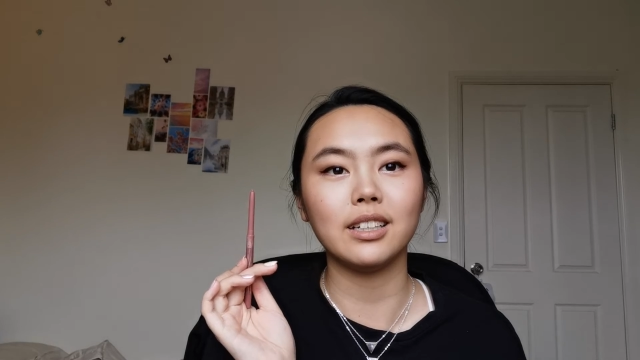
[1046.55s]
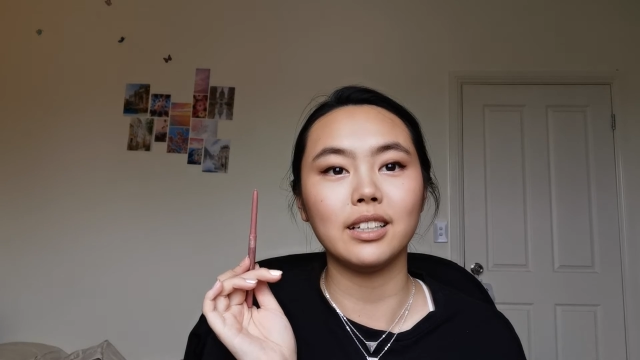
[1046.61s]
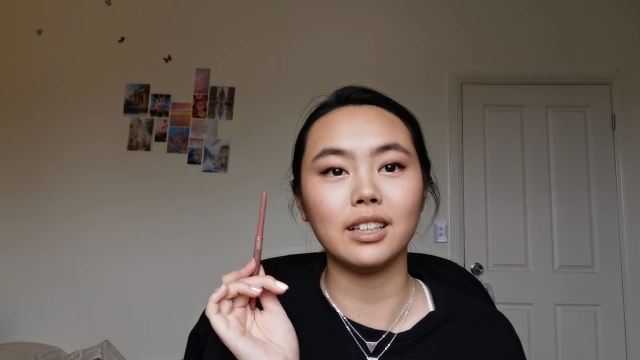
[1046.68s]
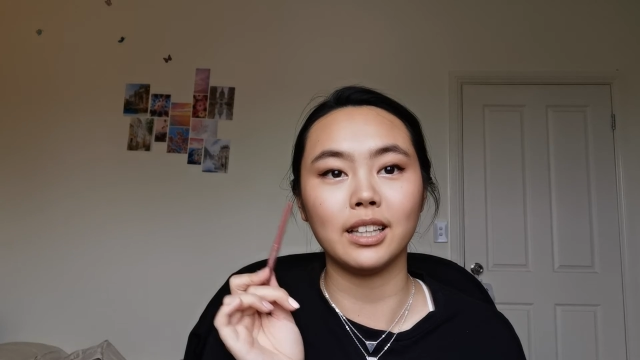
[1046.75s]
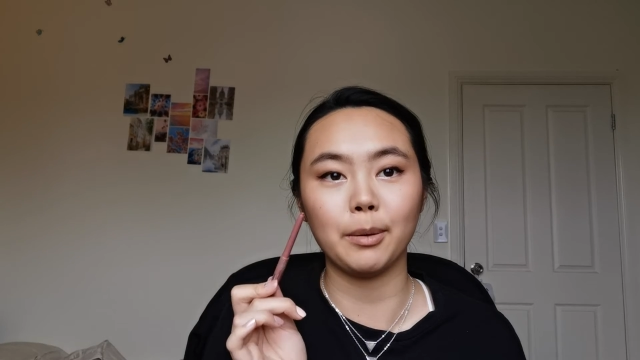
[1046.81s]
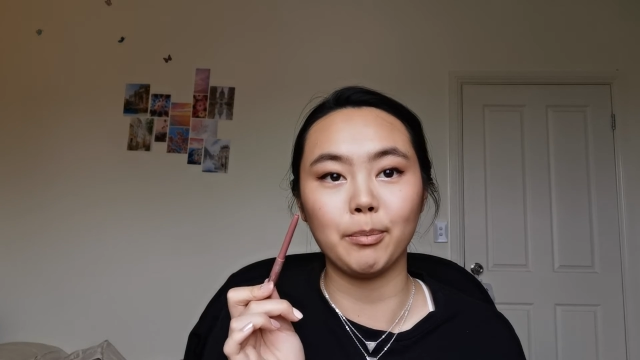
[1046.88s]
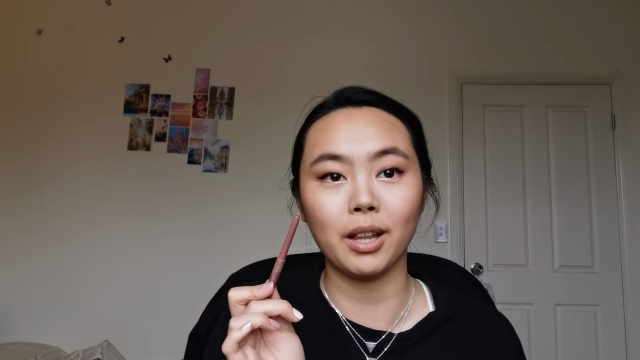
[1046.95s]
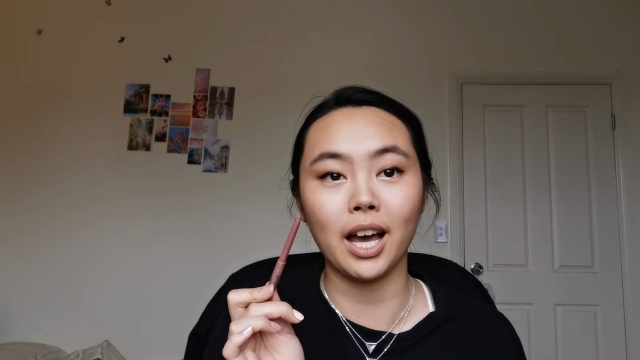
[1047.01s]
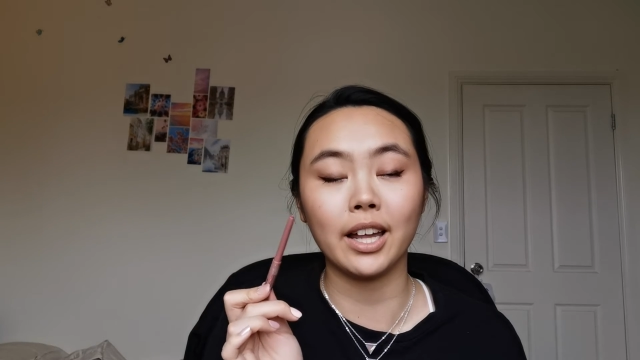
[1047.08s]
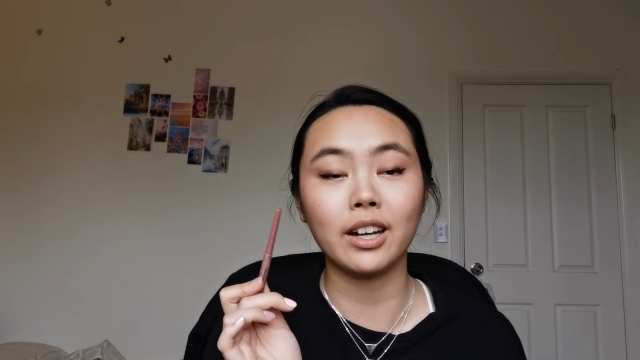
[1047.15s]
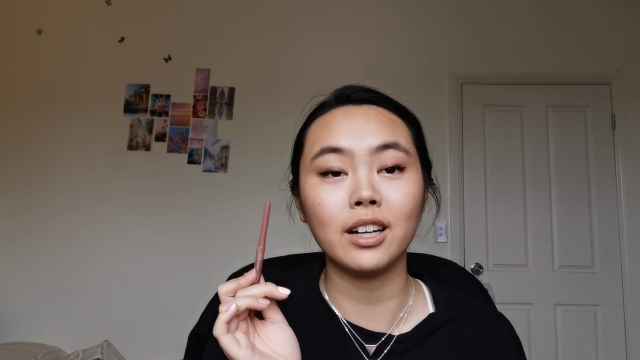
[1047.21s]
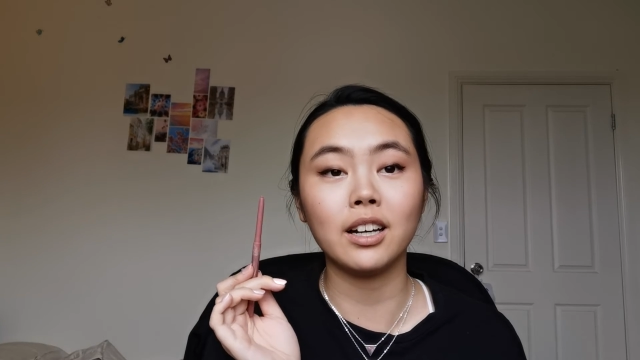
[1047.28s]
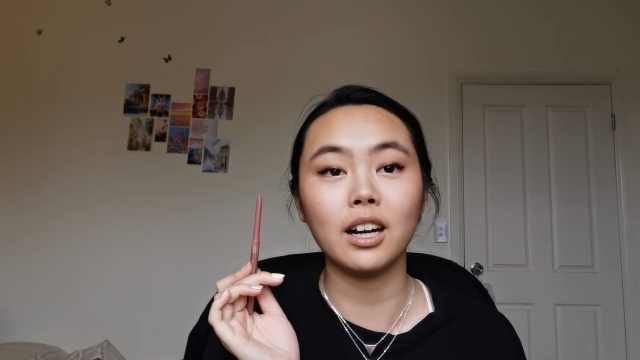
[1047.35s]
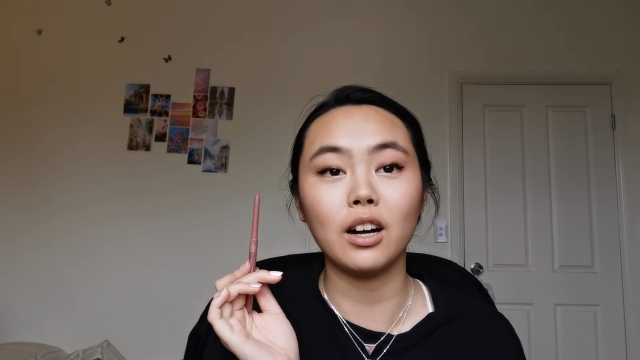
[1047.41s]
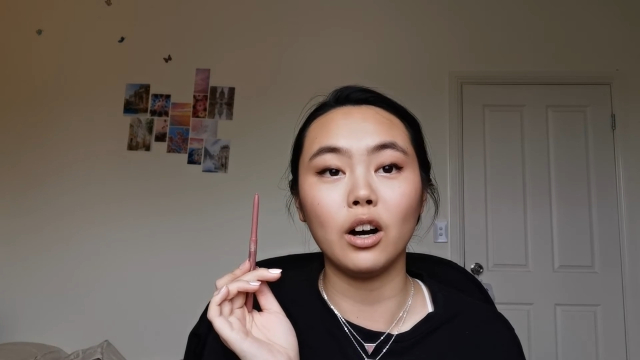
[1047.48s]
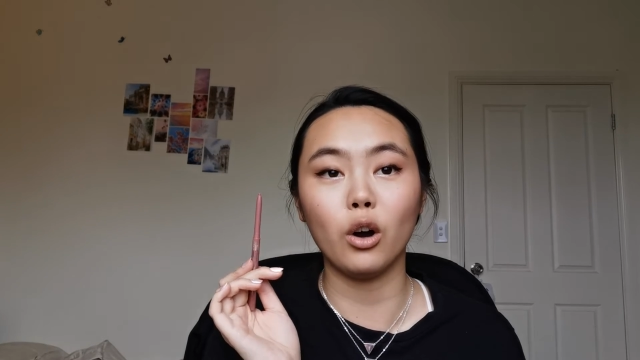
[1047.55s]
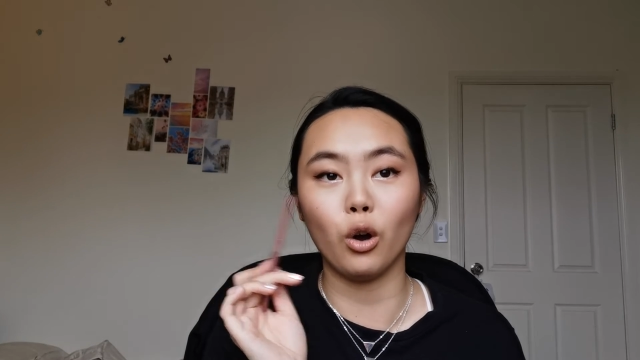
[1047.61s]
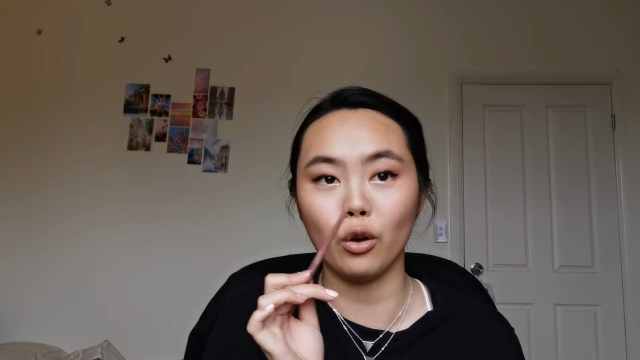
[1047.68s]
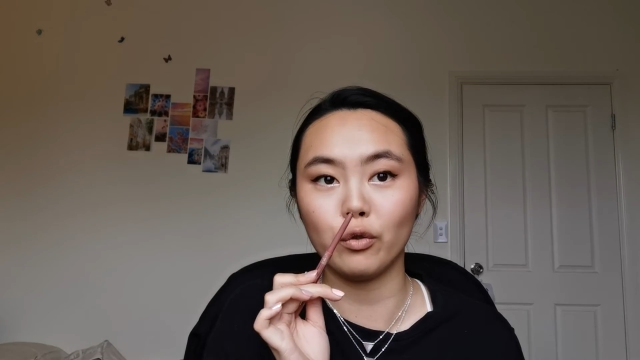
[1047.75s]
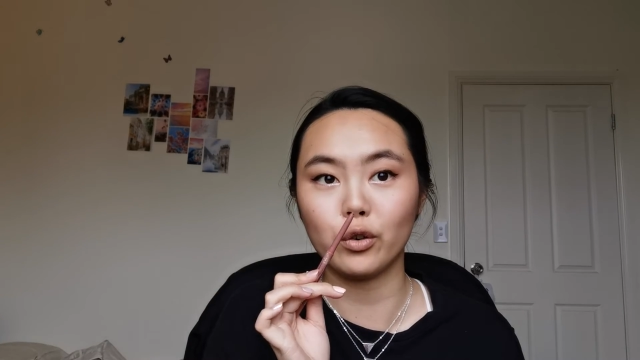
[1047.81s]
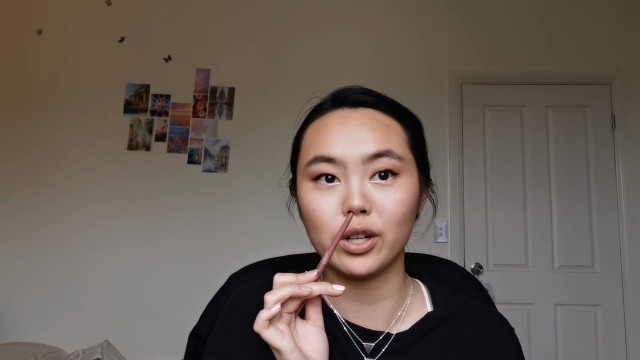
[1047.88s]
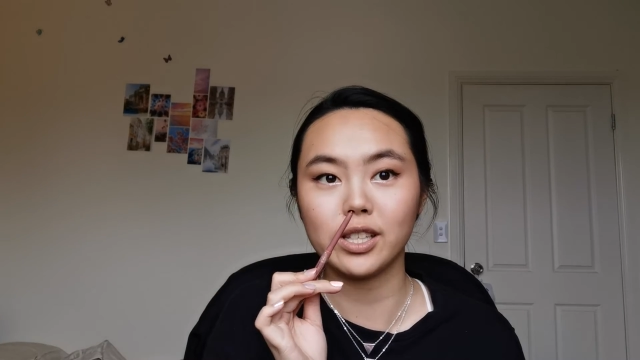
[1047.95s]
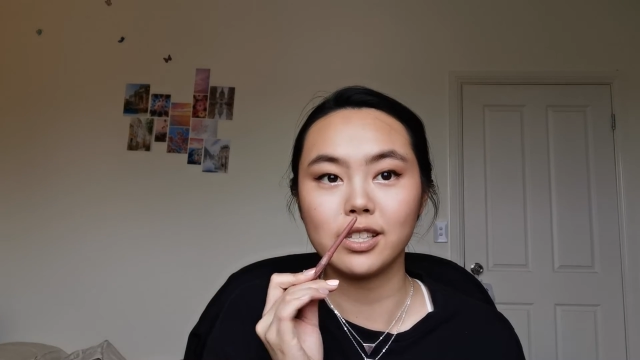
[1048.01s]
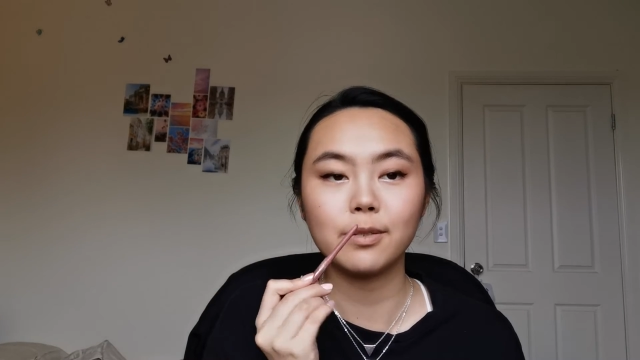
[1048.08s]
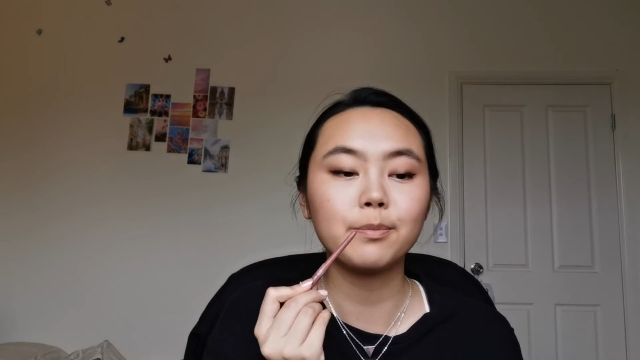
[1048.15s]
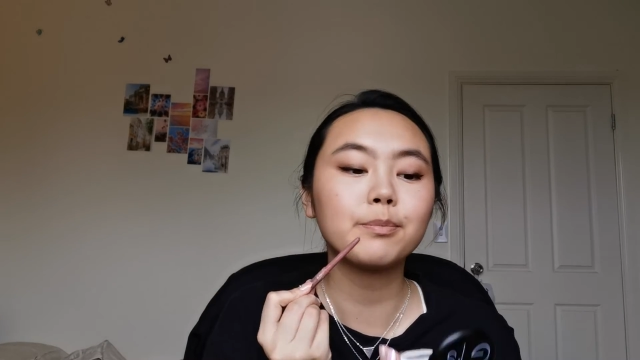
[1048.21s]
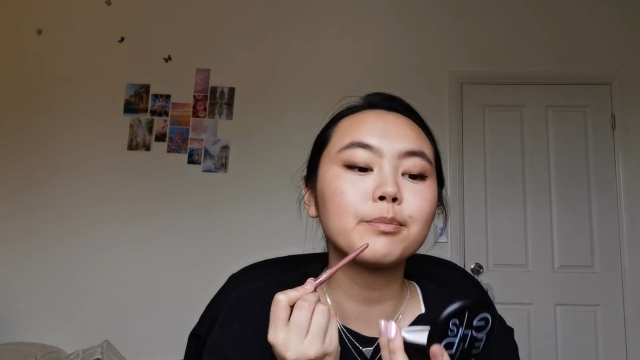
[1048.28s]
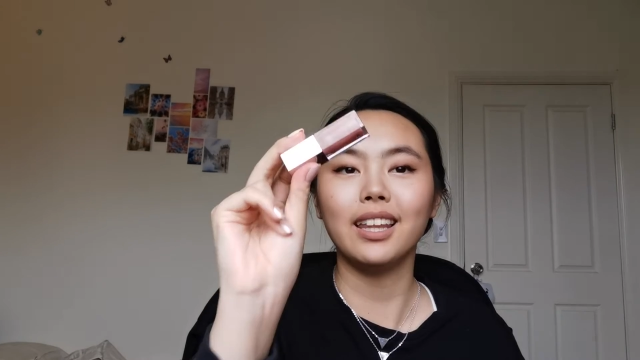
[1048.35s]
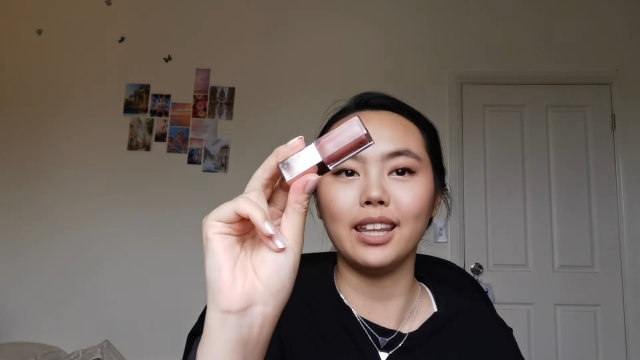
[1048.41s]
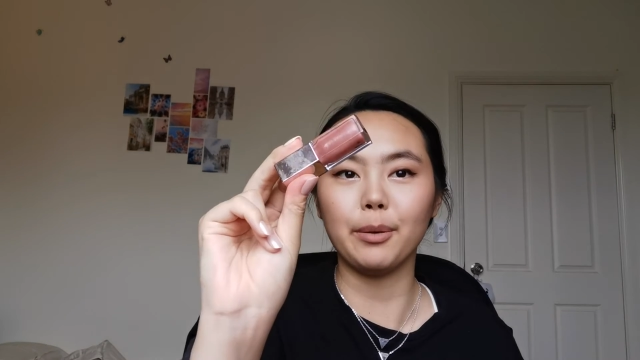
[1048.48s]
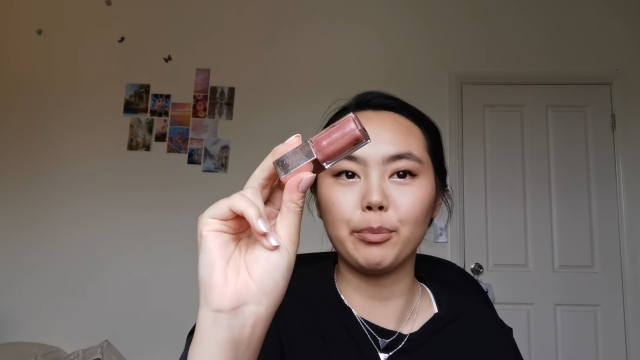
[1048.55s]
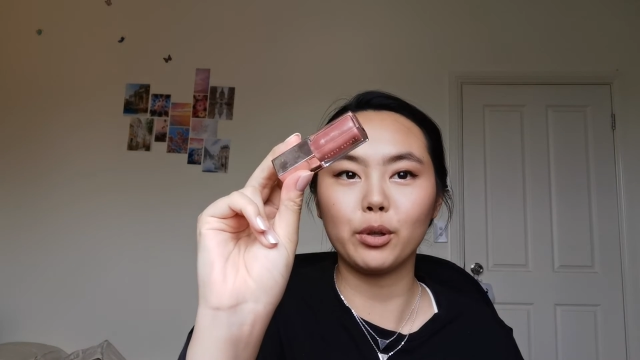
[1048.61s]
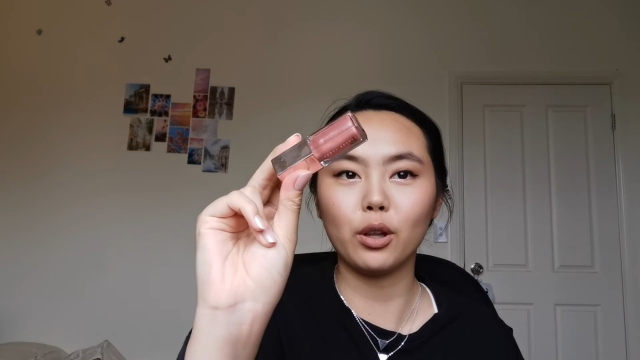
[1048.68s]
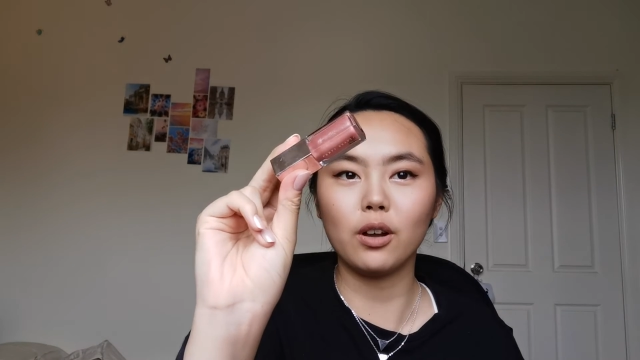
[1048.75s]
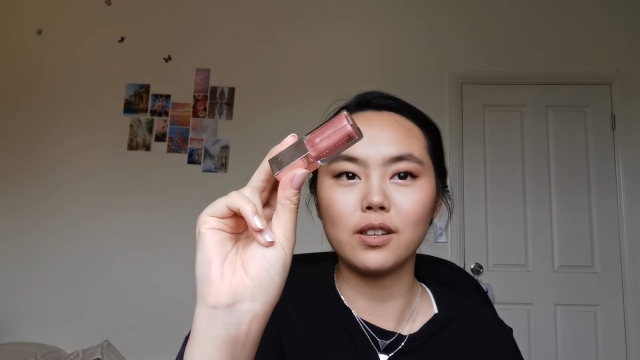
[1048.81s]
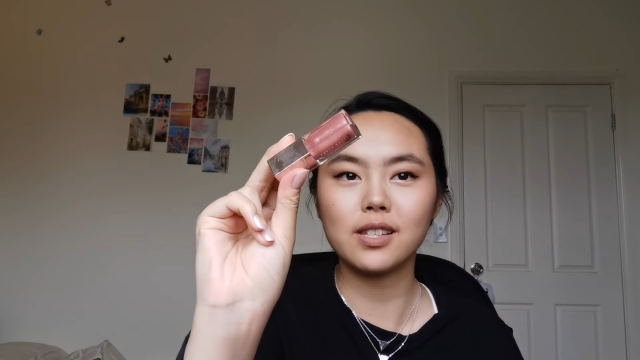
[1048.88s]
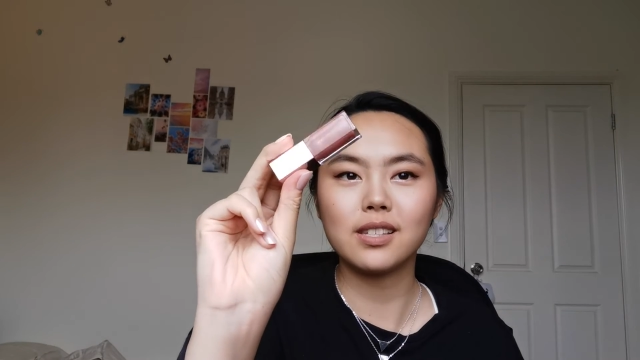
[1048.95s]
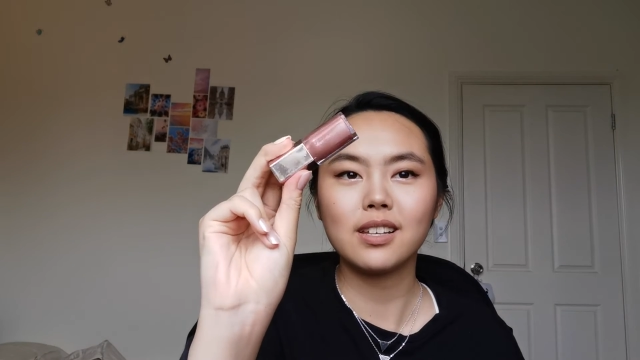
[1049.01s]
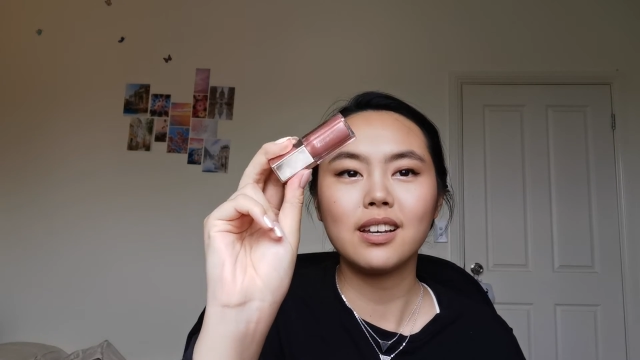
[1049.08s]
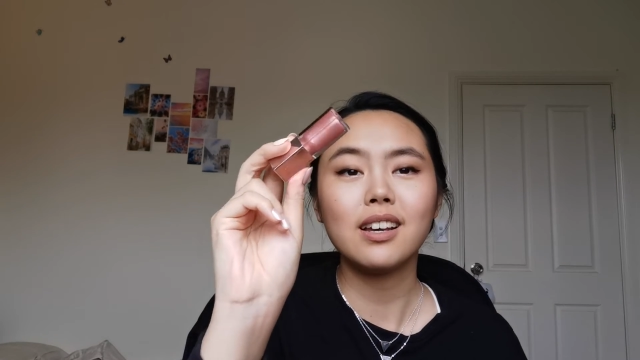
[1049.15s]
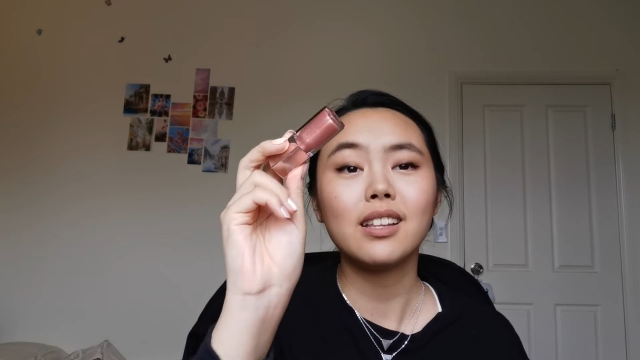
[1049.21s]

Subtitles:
lip liner over it. Lip gloss.